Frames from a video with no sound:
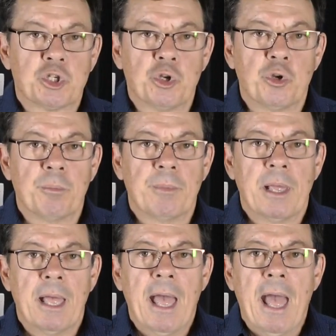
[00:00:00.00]
tomb.
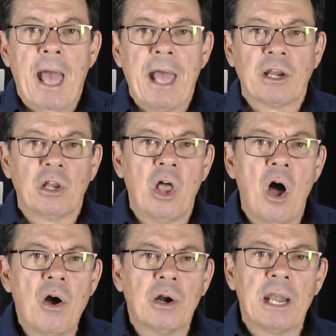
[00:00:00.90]
At
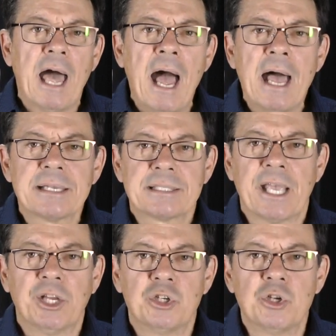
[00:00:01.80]
long last,
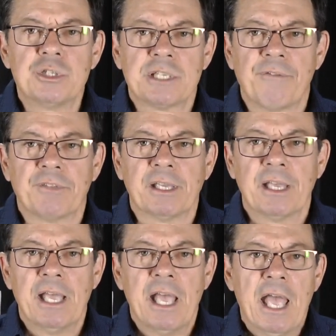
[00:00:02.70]
they could do something.
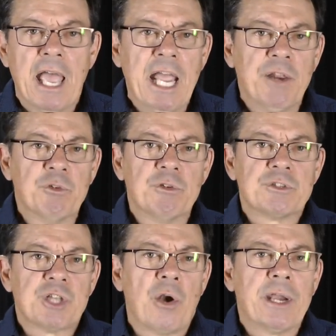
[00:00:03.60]
It
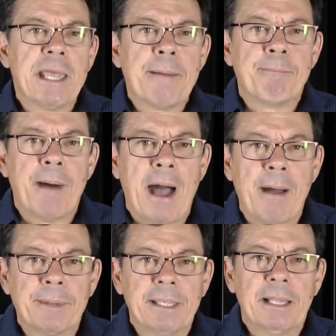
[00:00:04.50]
was only
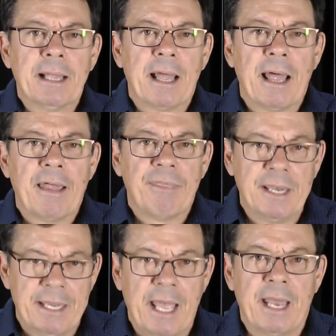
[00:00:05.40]
embalming the
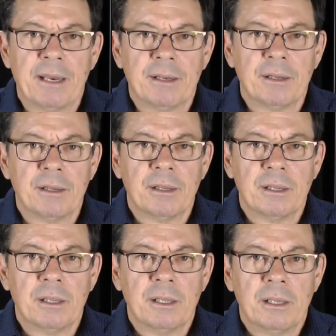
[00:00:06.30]
dead.
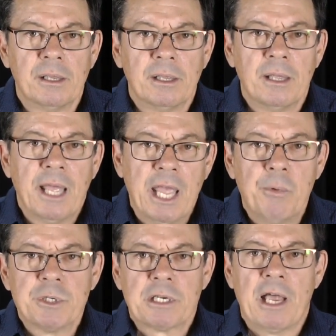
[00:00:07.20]
Here
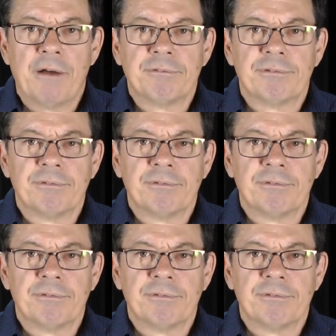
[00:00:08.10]
was love.